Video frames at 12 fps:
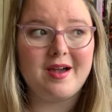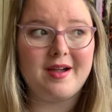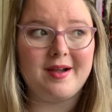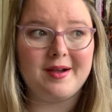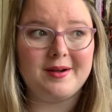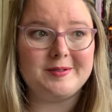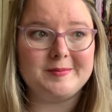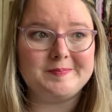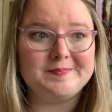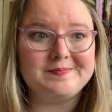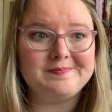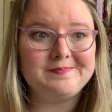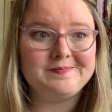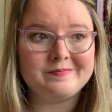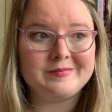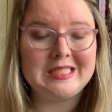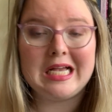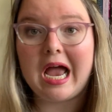I
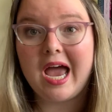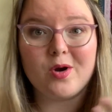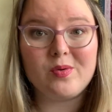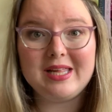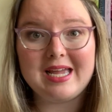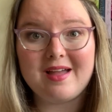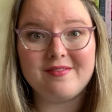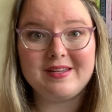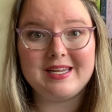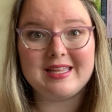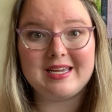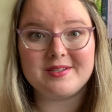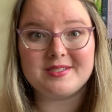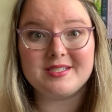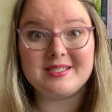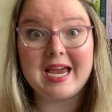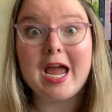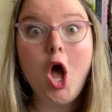don't really have anything else to
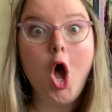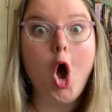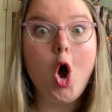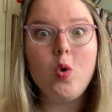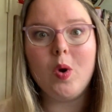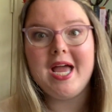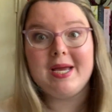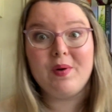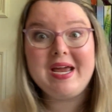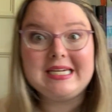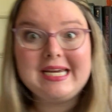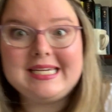say. Oh, wait,